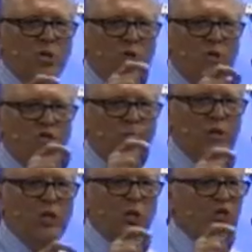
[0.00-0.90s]
the Holy
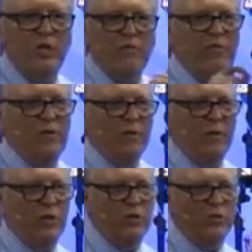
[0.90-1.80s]
Spirit knows everything
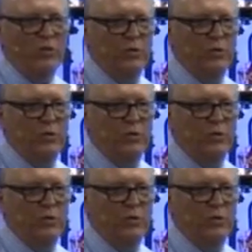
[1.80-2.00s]
about you.